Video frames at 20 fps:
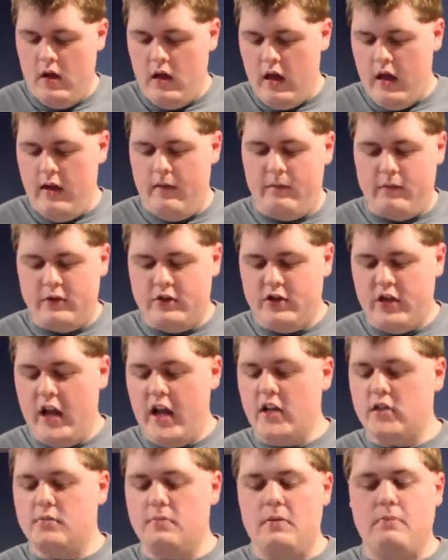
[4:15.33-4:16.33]
And for
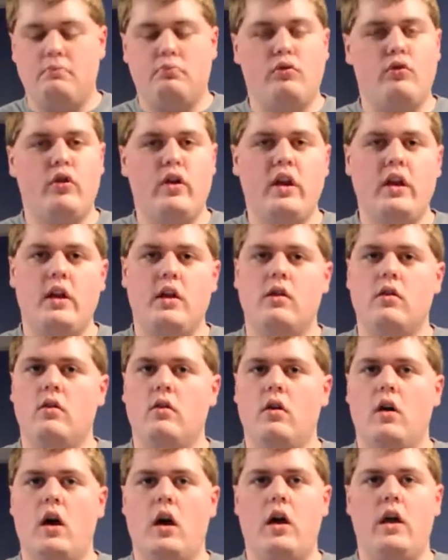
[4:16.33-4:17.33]
Chance to be plenty.
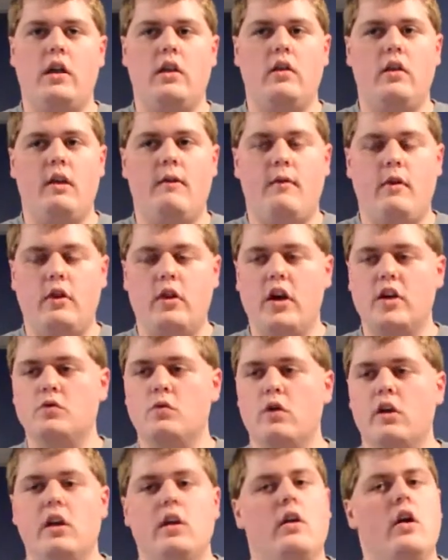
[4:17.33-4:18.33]
If he does
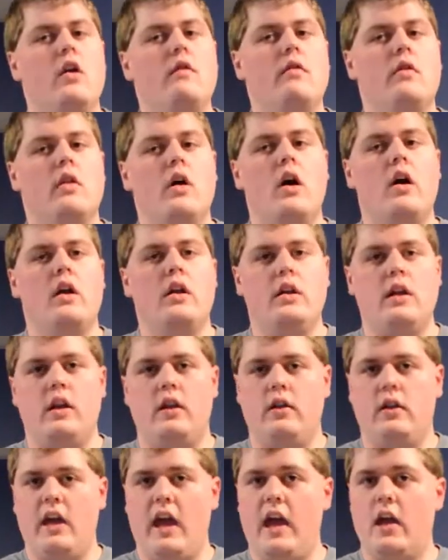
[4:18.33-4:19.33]
want to get an overclocking,
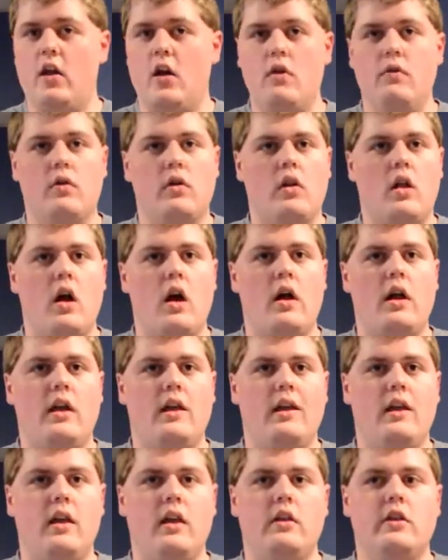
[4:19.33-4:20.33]
it can overclock,
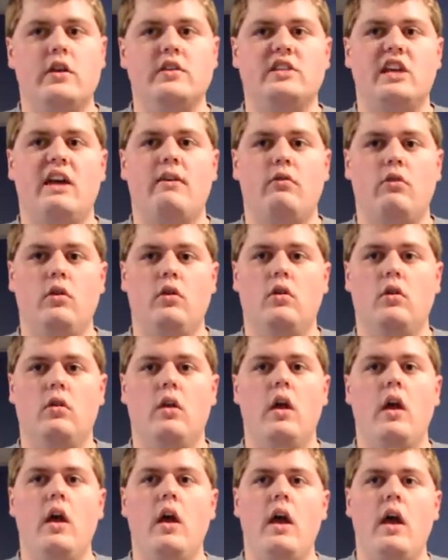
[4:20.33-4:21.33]
and it does have little
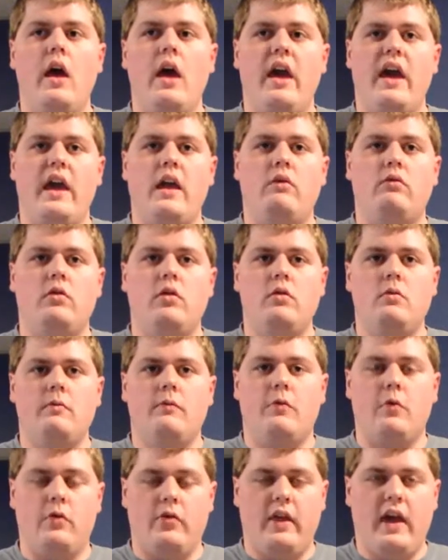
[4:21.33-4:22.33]
headroom
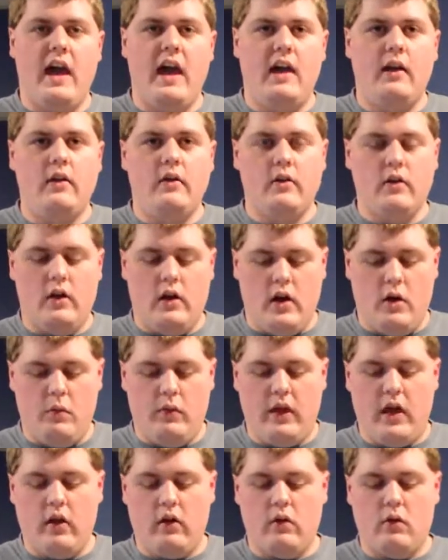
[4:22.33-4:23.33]
for that
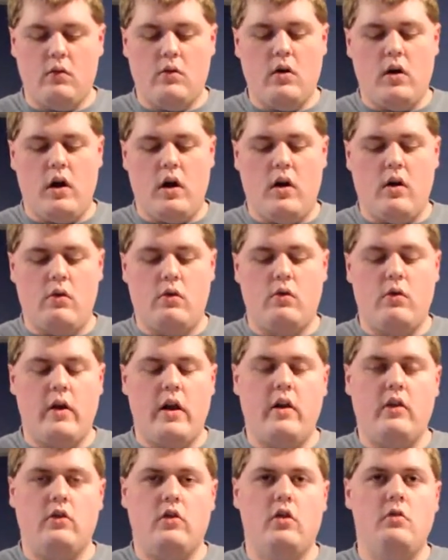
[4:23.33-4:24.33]
without
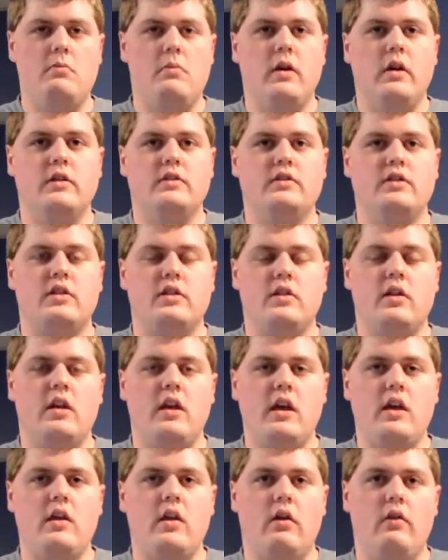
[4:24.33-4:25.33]
creating too much
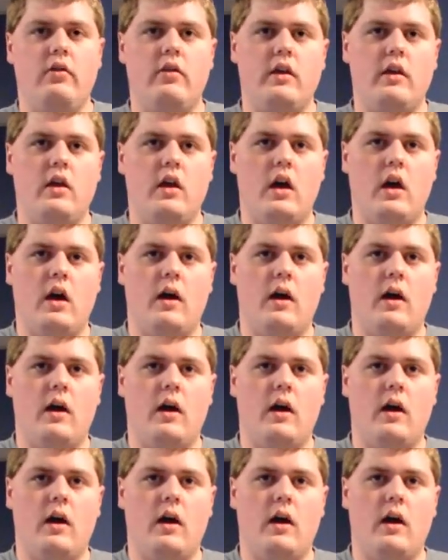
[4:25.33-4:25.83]
heat on the